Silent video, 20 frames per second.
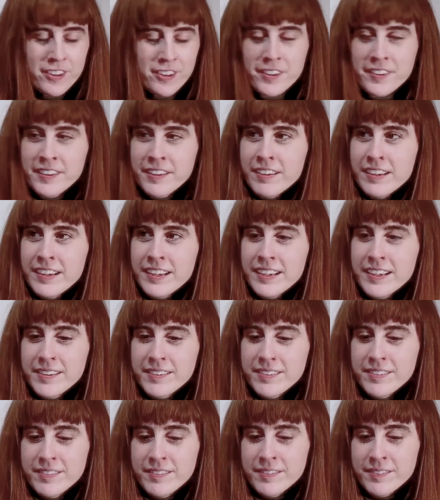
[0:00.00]
it, they were like,
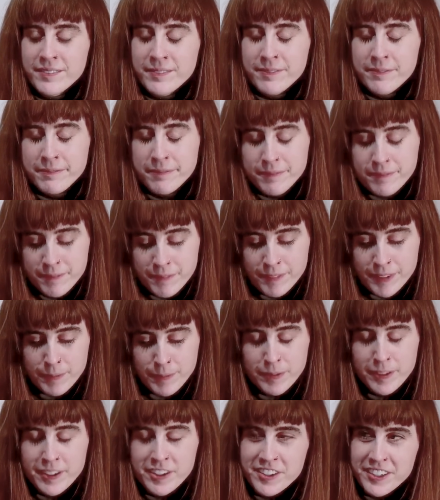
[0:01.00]
we
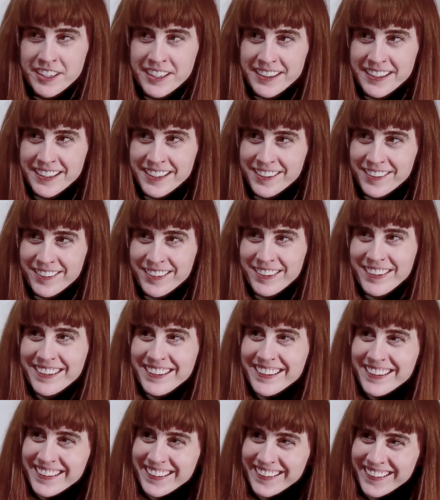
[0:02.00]
appreciate that you
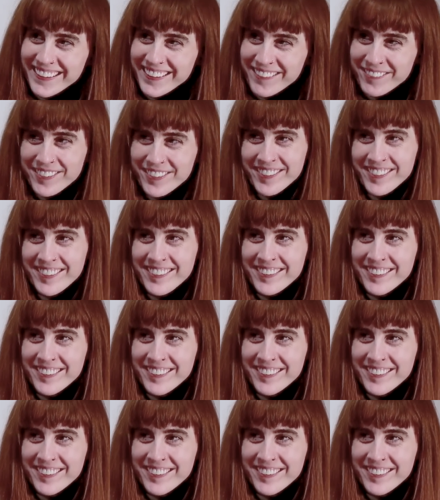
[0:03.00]
have just gone.